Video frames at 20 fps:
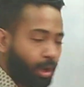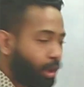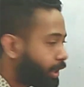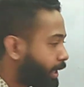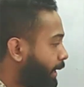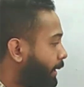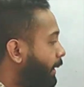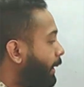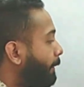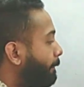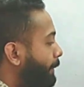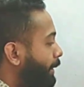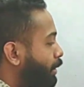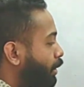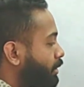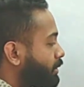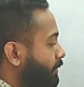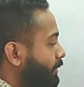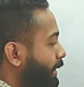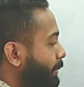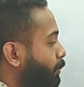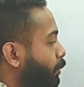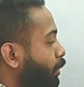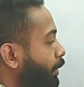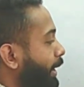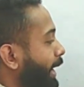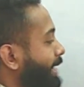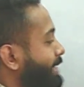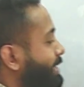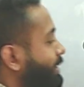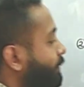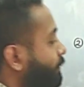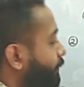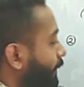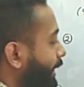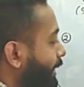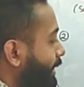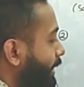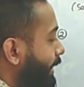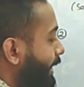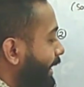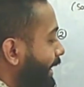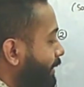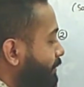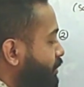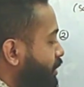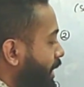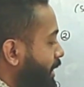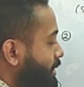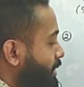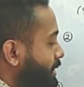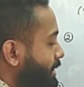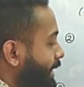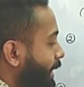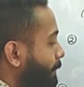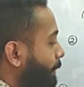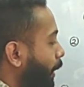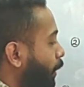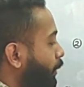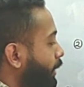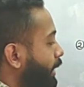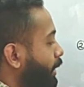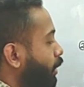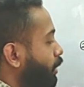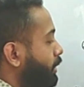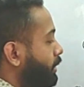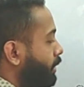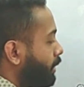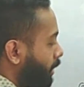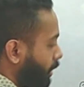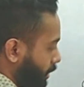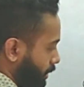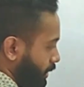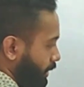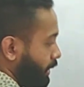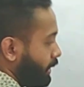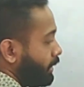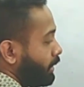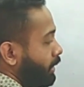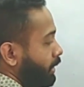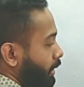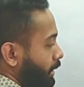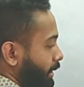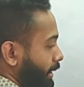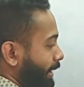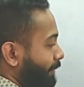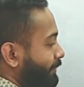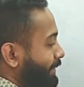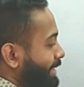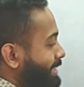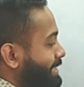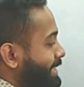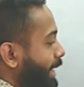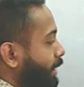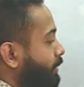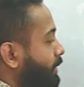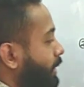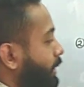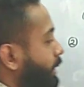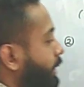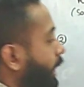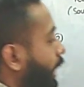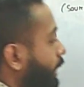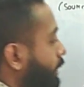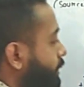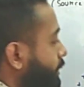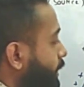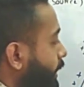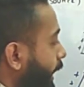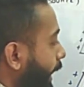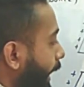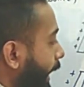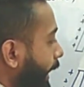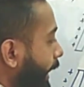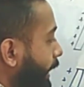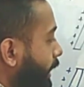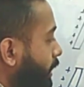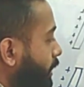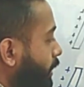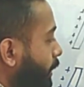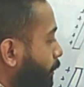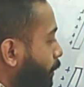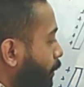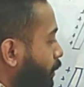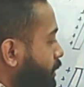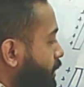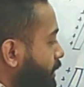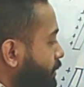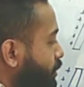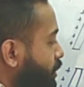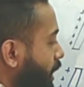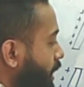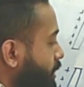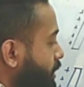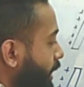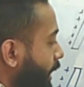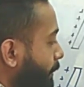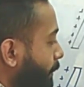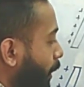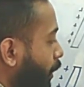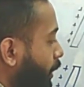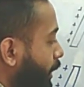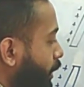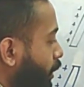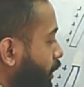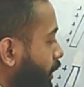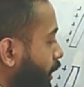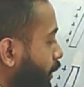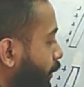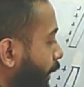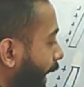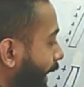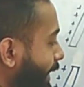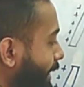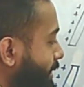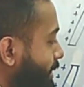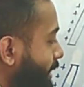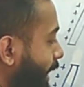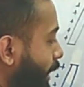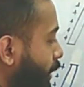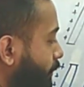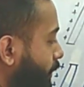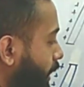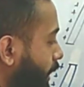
Okay, because of the polarizing fact, the negative charges get bounded on the left hand side of the conductor and the positive charge get bounded on the right hand side of